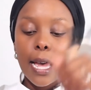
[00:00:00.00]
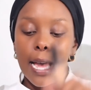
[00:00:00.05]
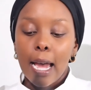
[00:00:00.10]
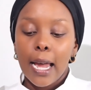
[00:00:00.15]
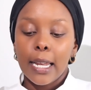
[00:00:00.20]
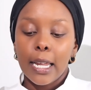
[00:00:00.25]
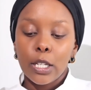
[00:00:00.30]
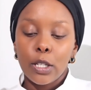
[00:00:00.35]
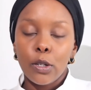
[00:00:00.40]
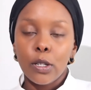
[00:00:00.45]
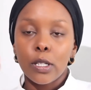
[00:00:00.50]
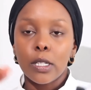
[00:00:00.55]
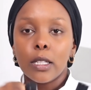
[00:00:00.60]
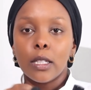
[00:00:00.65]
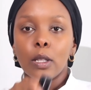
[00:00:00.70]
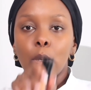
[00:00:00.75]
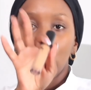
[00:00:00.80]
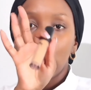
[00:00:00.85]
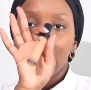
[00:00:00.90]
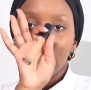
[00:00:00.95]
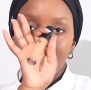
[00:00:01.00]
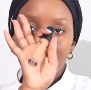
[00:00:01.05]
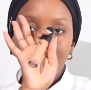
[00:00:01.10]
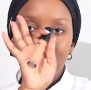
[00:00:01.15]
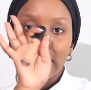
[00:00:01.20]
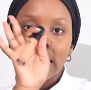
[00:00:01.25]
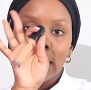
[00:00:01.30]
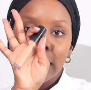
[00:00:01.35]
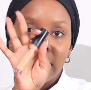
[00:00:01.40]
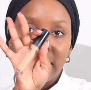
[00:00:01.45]
I like using the one that
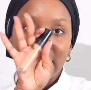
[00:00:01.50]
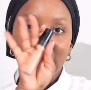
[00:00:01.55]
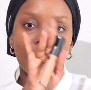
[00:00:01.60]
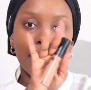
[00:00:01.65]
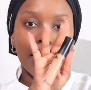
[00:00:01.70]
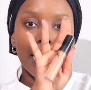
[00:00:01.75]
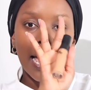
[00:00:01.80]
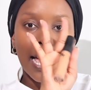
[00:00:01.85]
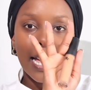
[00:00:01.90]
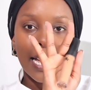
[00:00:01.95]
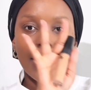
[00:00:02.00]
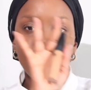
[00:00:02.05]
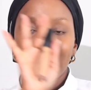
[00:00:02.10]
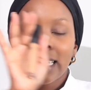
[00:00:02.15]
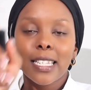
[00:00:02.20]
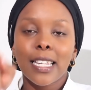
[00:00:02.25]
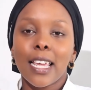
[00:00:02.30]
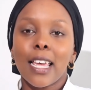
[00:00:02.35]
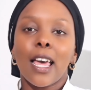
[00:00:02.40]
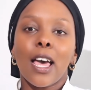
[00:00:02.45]
is decent light